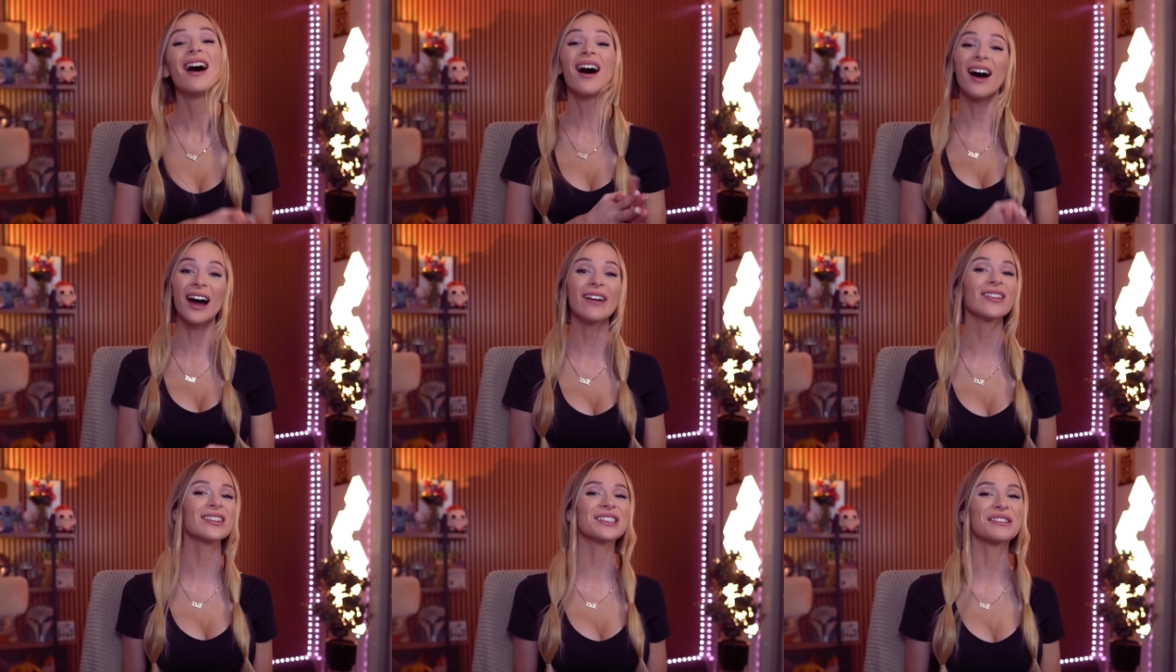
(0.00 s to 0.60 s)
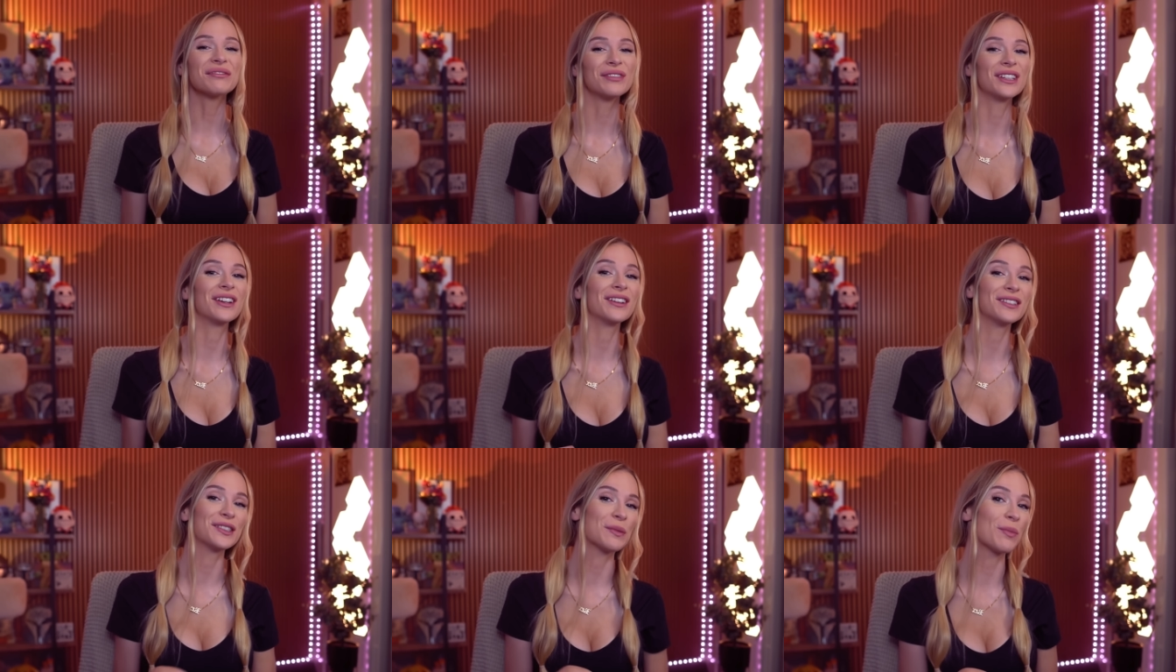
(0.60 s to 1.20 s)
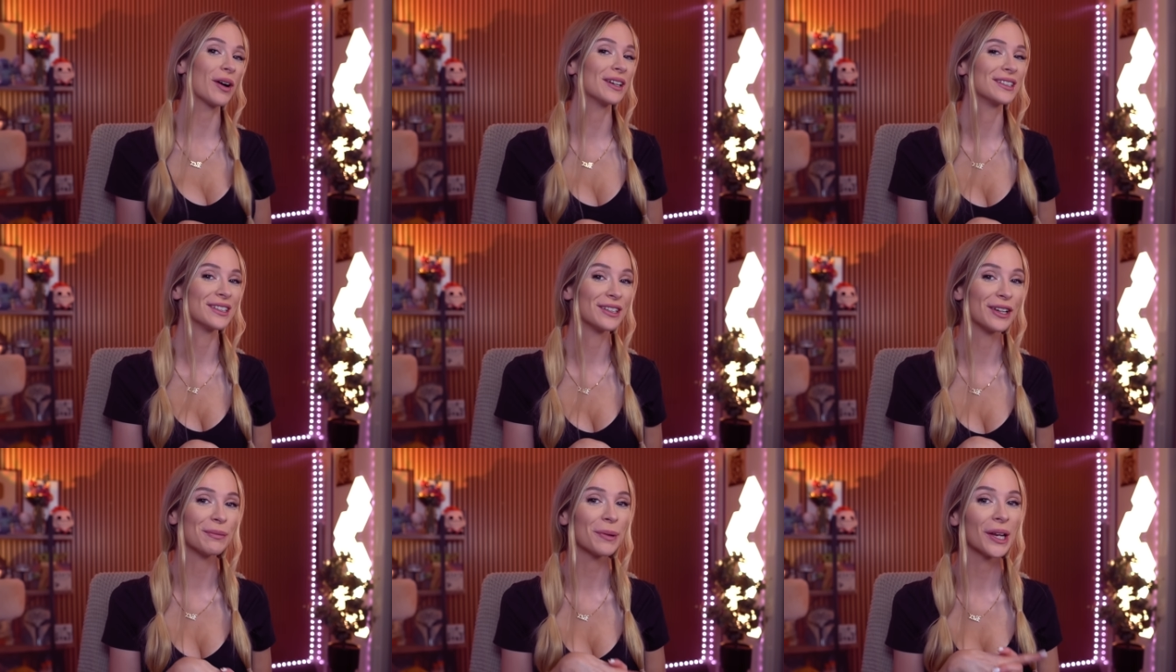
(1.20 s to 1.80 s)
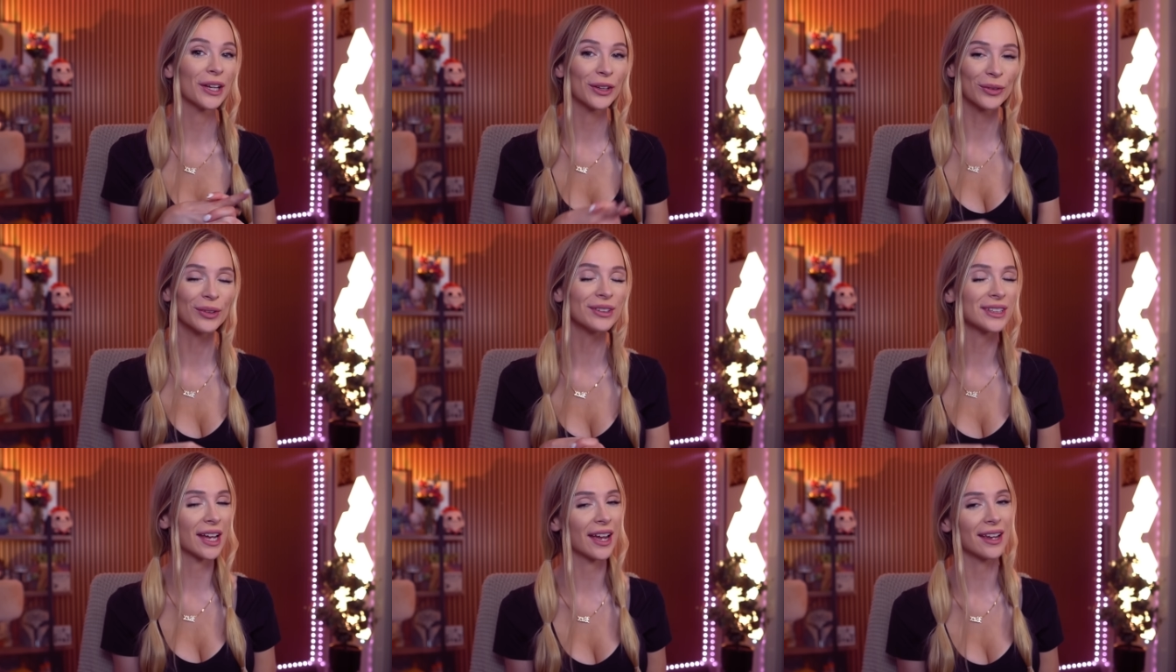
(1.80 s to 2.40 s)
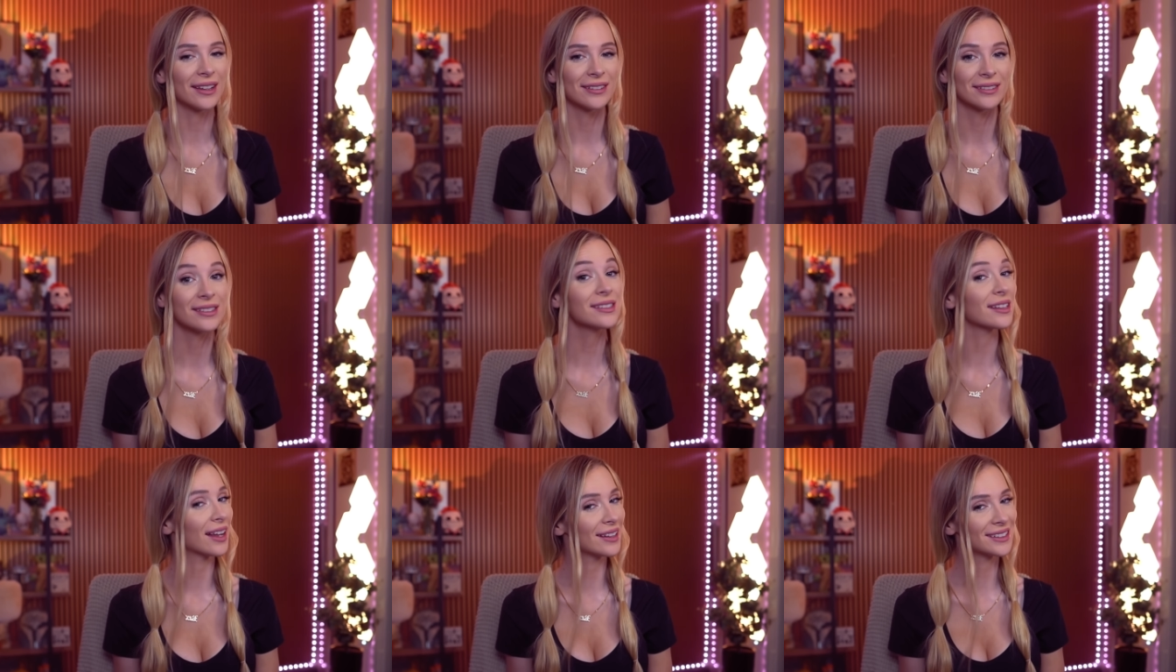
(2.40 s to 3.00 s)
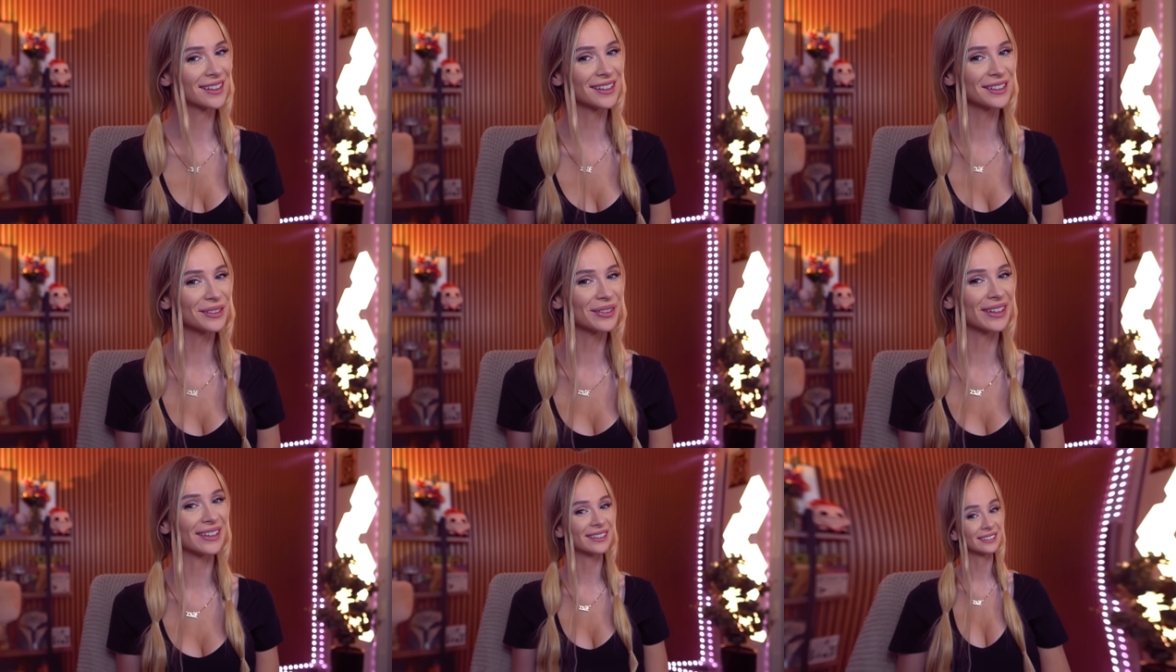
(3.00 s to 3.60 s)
I've got some videos to brighten up your day, so let's get into it.